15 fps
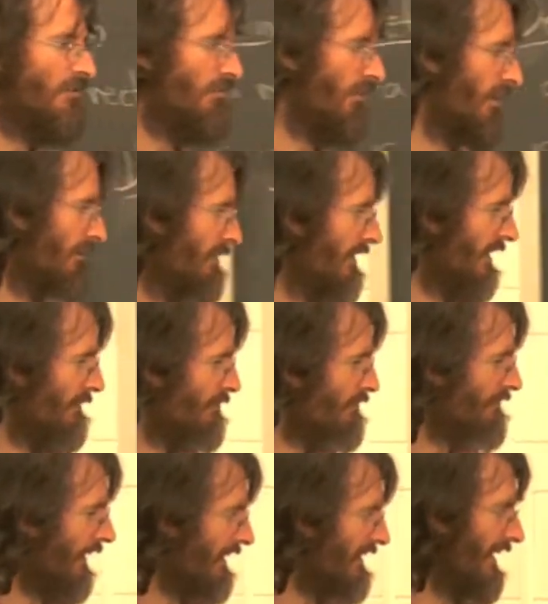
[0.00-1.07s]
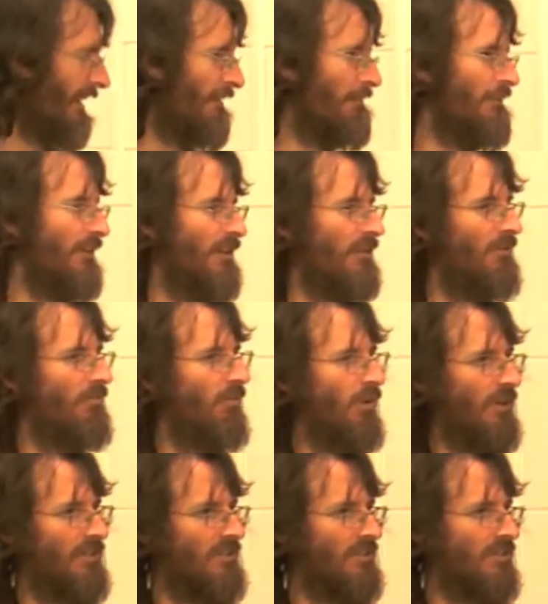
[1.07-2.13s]
But the proof I gave
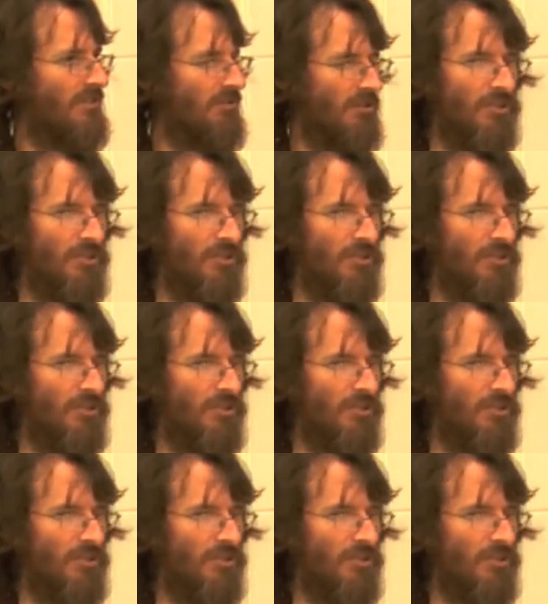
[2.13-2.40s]
was